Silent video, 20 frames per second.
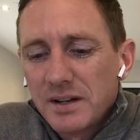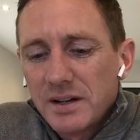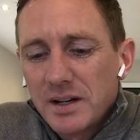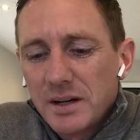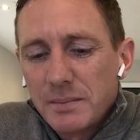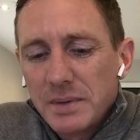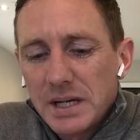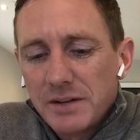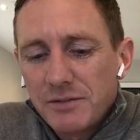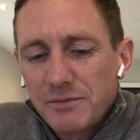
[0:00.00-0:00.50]

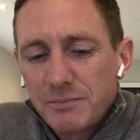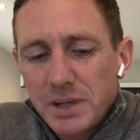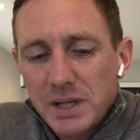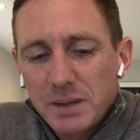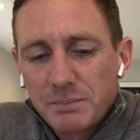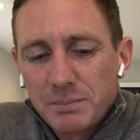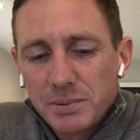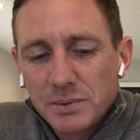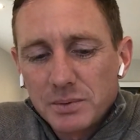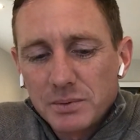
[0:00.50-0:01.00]
I mean, if
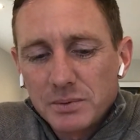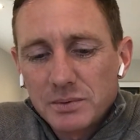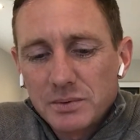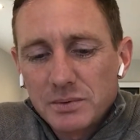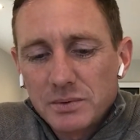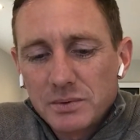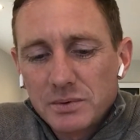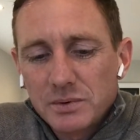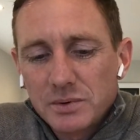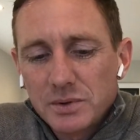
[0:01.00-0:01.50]
people
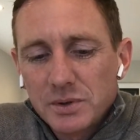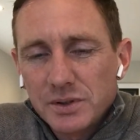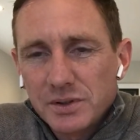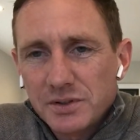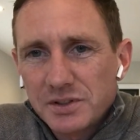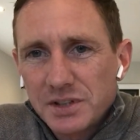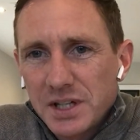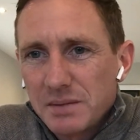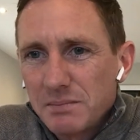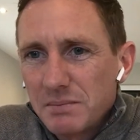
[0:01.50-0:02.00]
could have
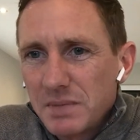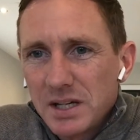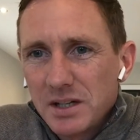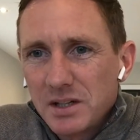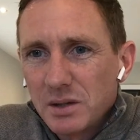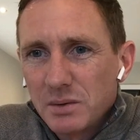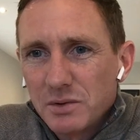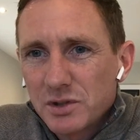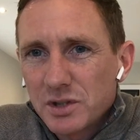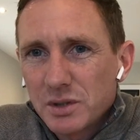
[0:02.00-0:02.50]
seen me
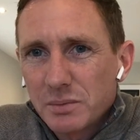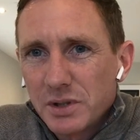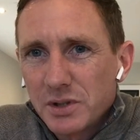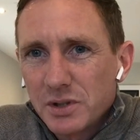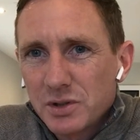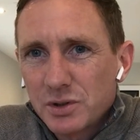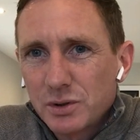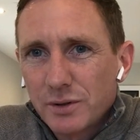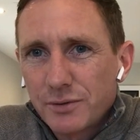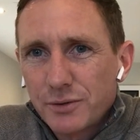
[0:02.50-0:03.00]
doing some of the
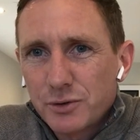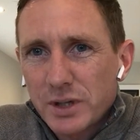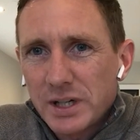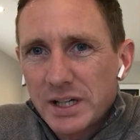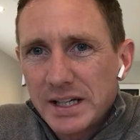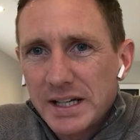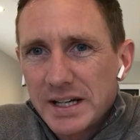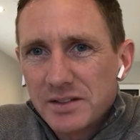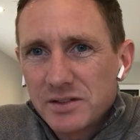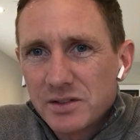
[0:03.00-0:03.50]
stuff trying
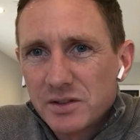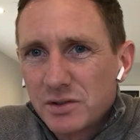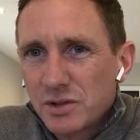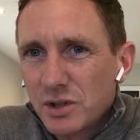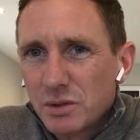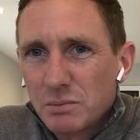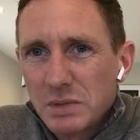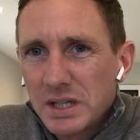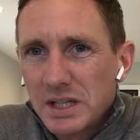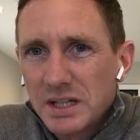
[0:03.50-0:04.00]
to get to
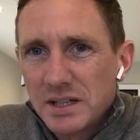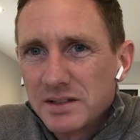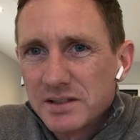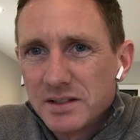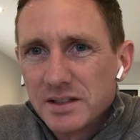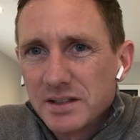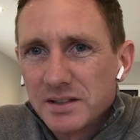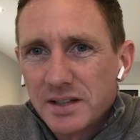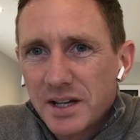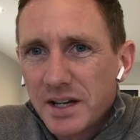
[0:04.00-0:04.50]
two meetings
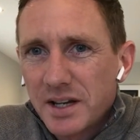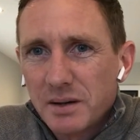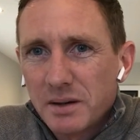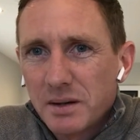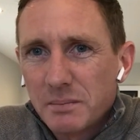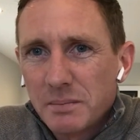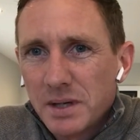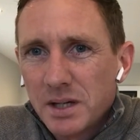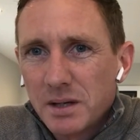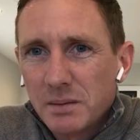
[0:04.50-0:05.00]
in a day,
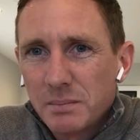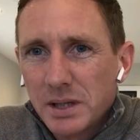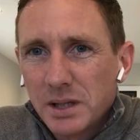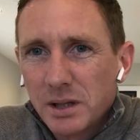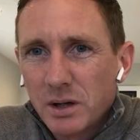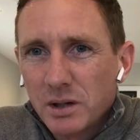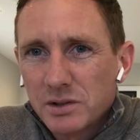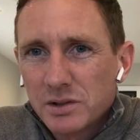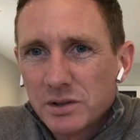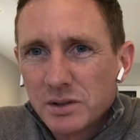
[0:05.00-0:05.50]
I mean, I'd be
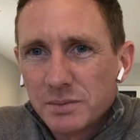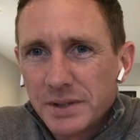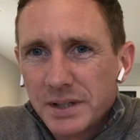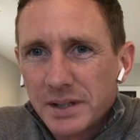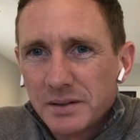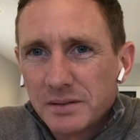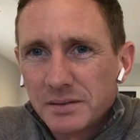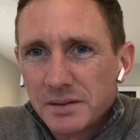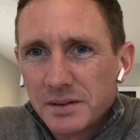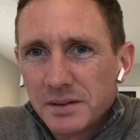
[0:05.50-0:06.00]
locked up
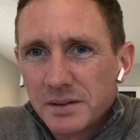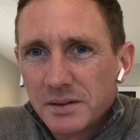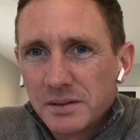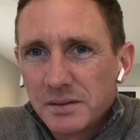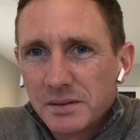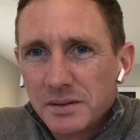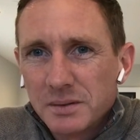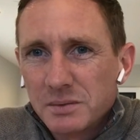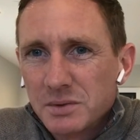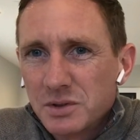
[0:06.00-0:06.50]
now, you
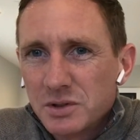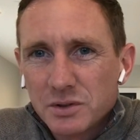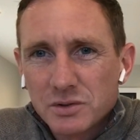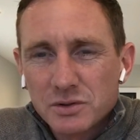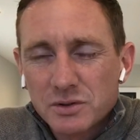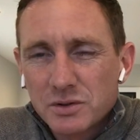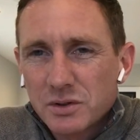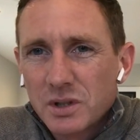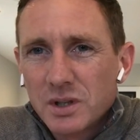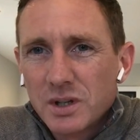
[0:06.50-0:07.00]
know. It was
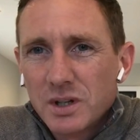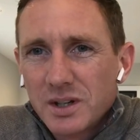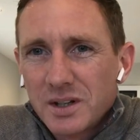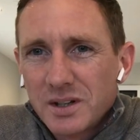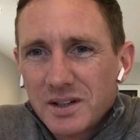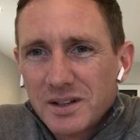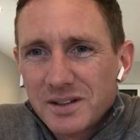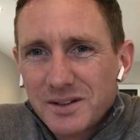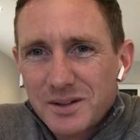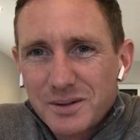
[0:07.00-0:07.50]
just
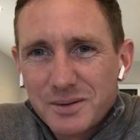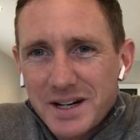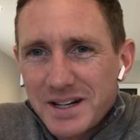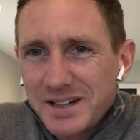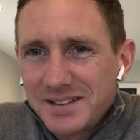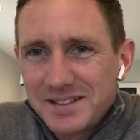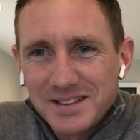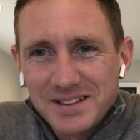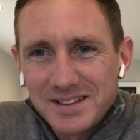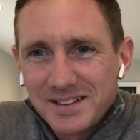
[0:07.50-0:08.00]

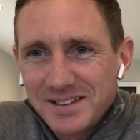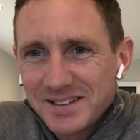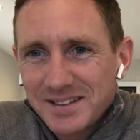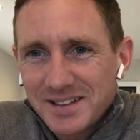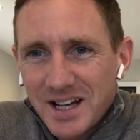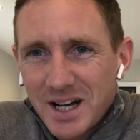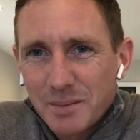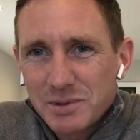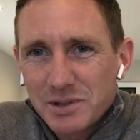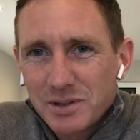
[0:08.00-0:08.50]
crazy,
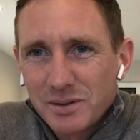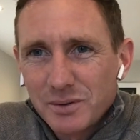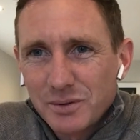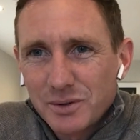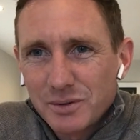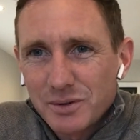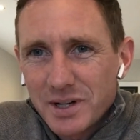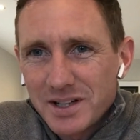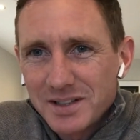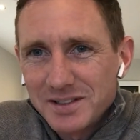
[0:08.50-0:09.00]
absolute
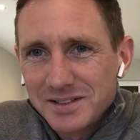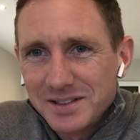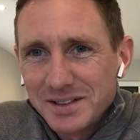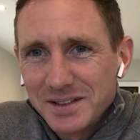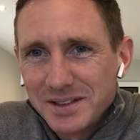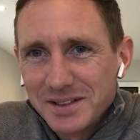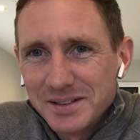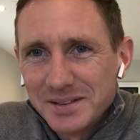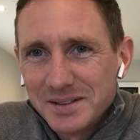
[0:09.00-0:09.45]
crazy.